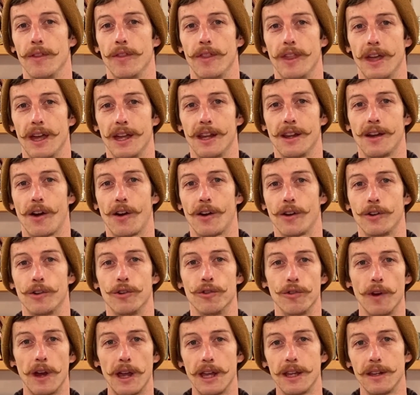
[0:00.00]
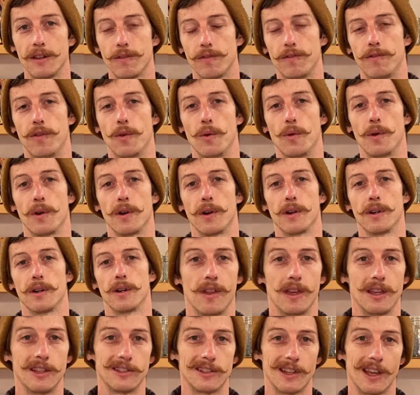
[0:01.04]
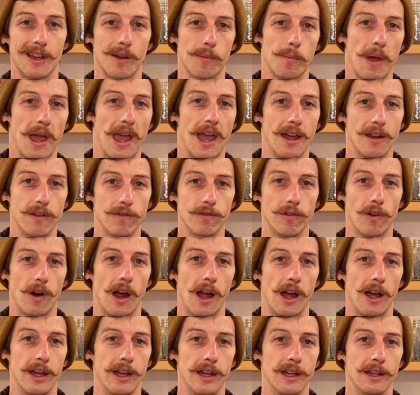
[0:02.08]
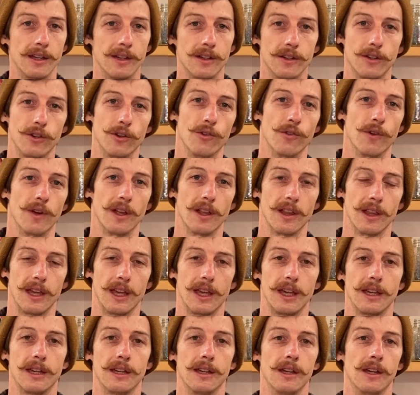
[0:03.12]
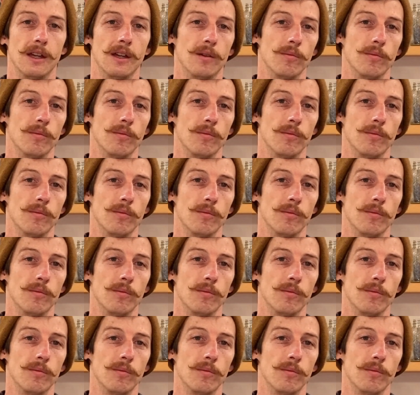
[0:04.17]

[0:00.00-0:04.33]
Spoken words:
that are great for things like pan frying, grilling,